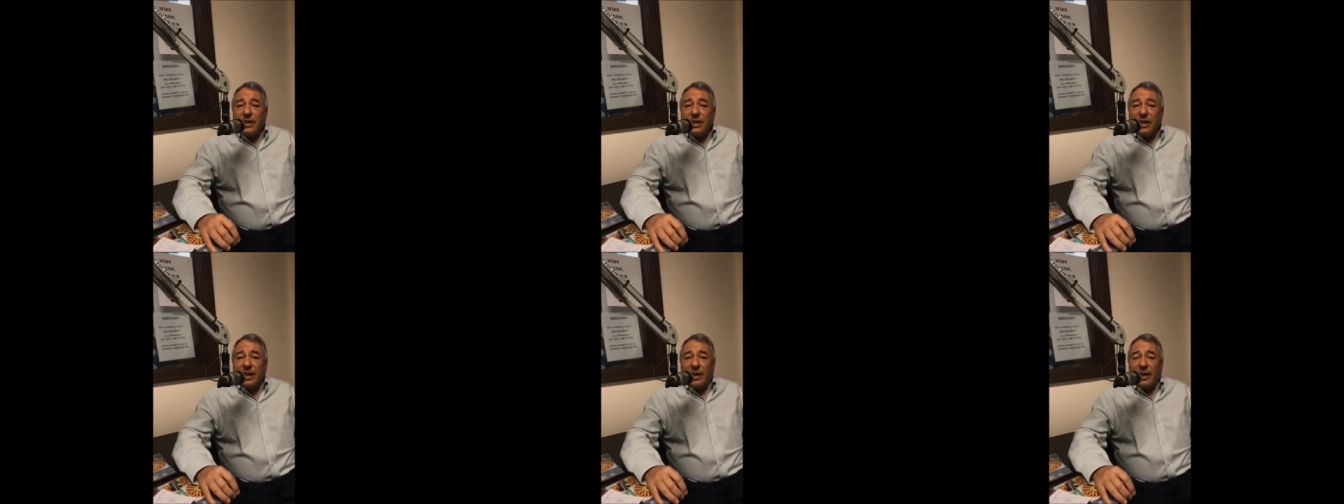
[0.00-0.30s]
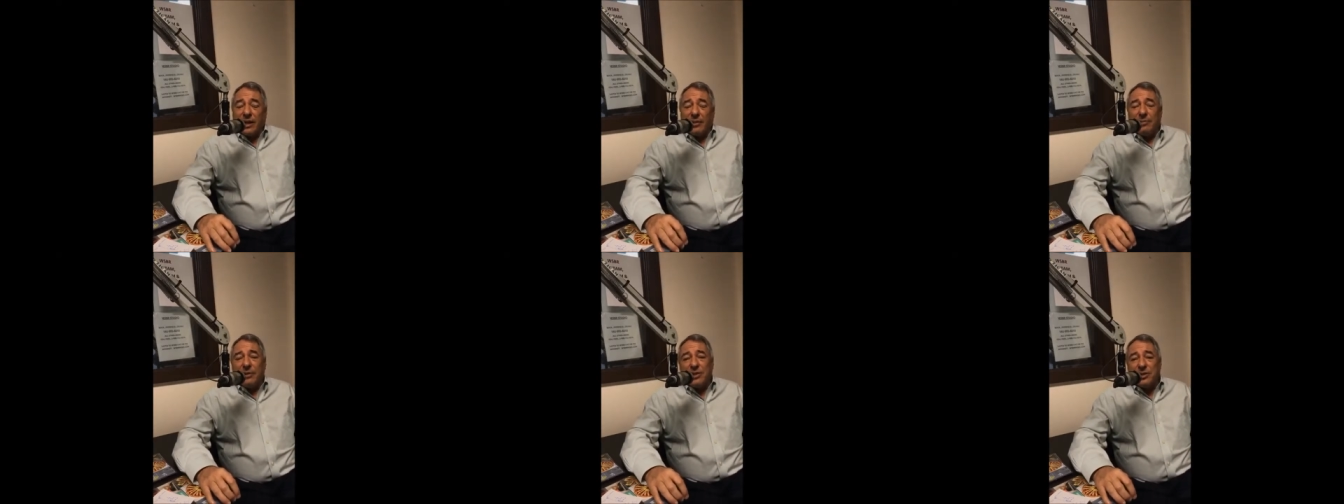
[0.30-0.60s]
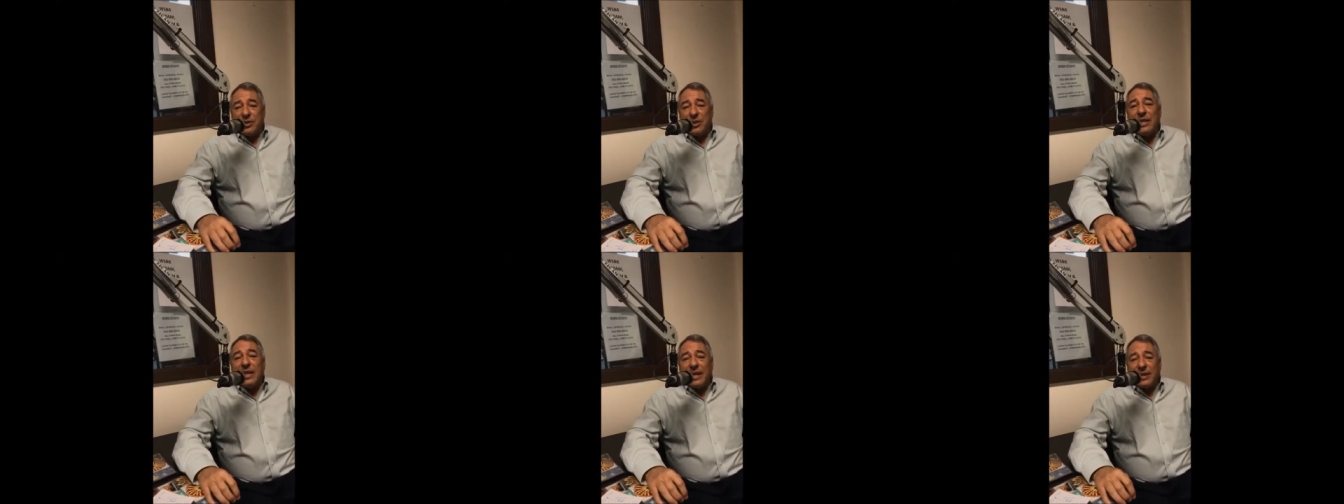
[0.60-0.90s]
um,
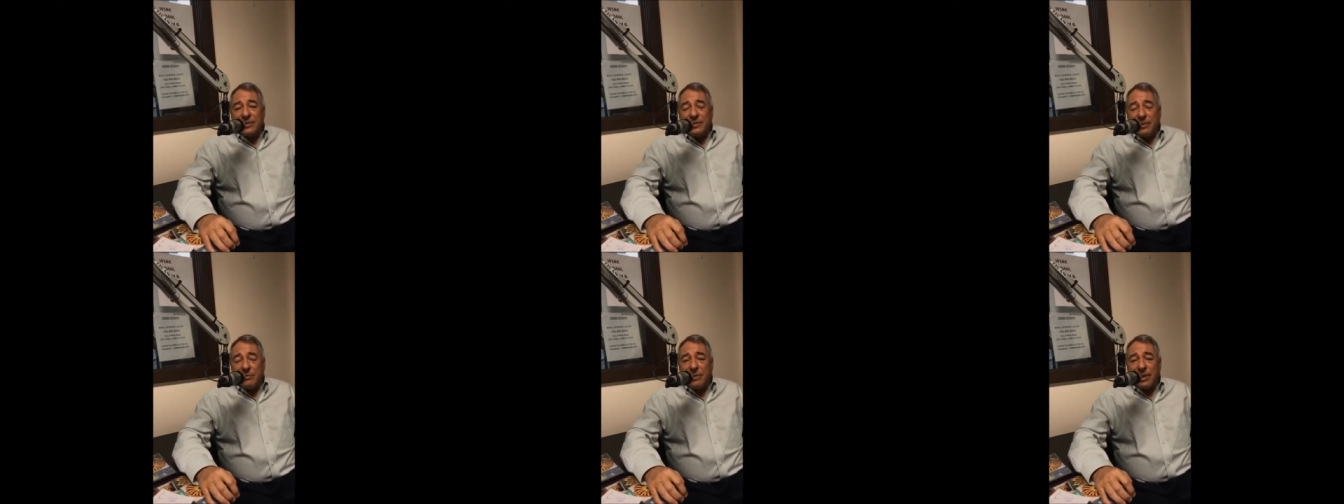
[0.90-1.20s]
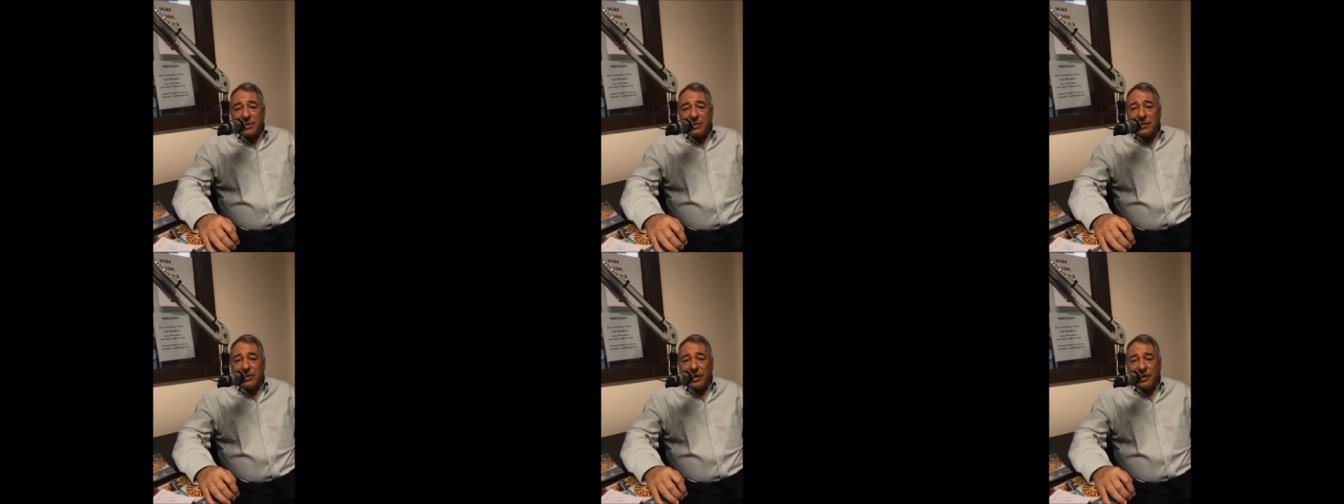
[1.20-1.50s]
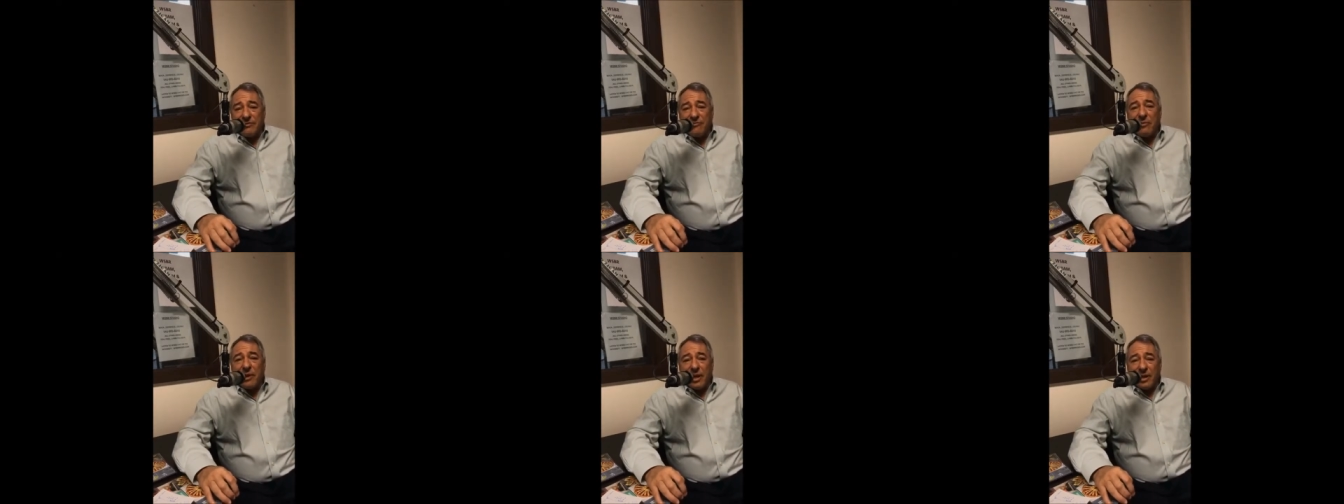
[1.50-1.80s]
and she has the best
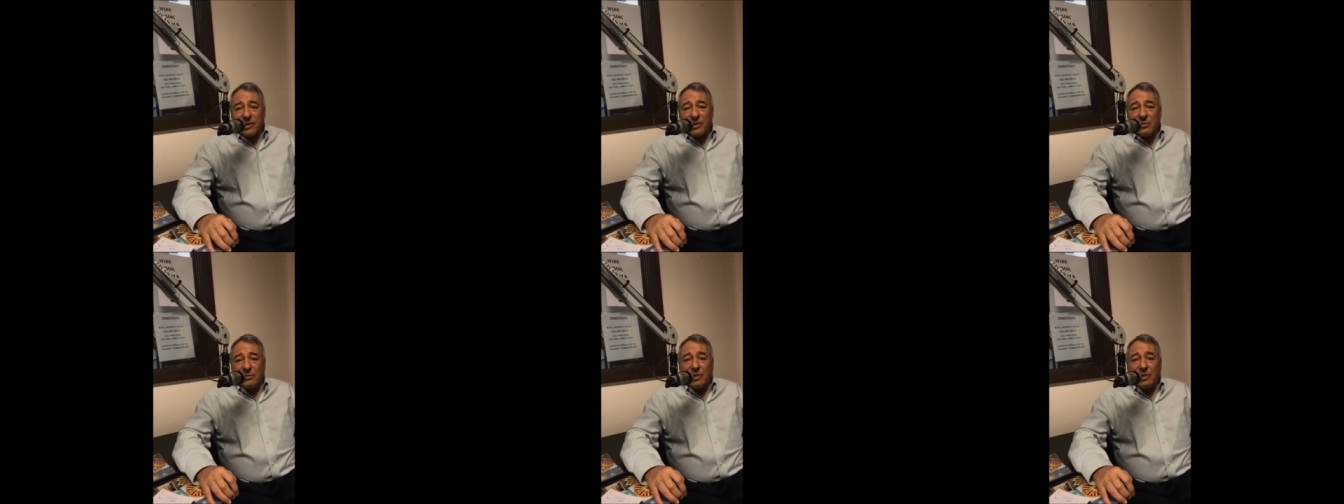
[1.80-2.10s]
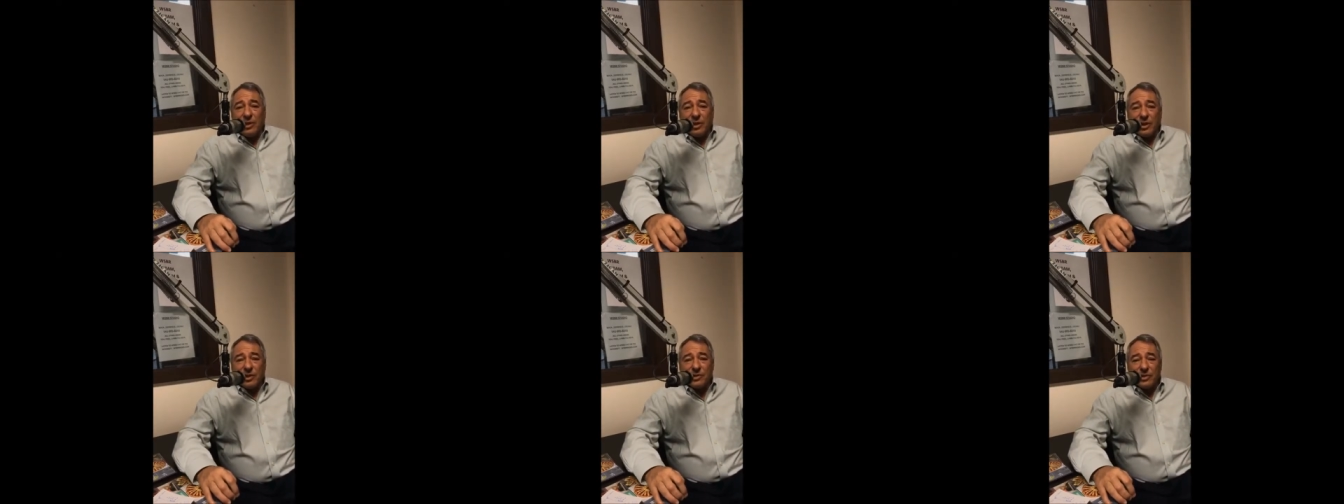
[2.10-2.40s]
life possible. So, also.